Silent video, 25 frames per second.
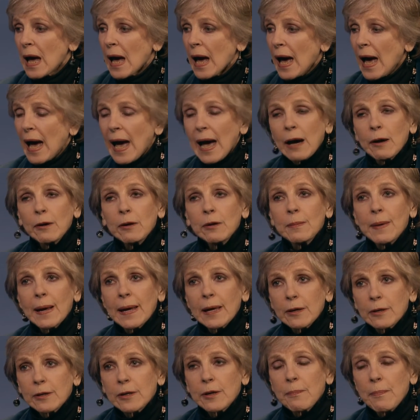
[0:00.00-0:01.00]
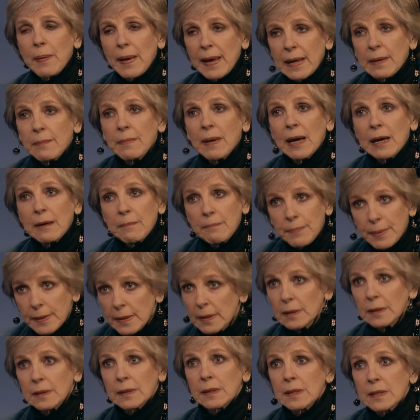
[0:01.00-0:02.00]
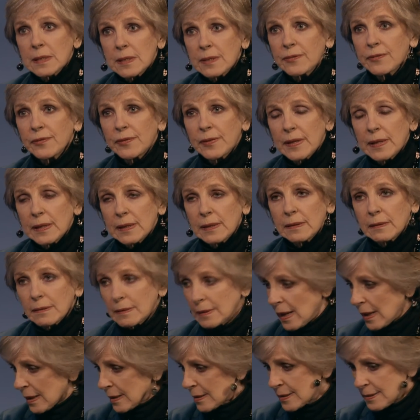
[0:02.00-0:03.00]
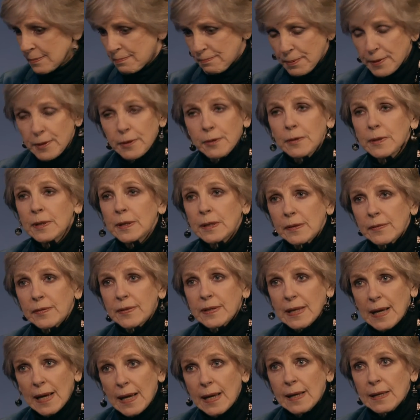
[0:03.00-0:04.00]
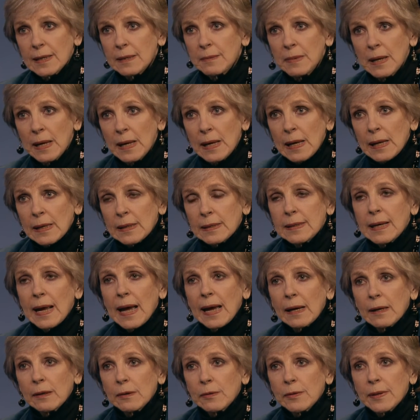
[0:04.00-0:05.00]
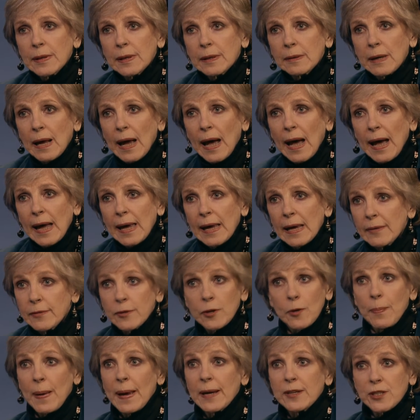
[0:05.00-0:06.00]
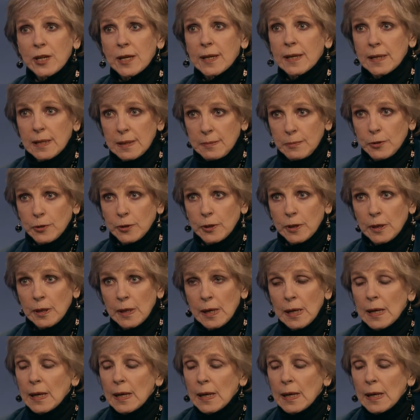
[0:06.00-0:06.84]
how am I going to pay my bills for the next period of time now that I have no paycheck anymore?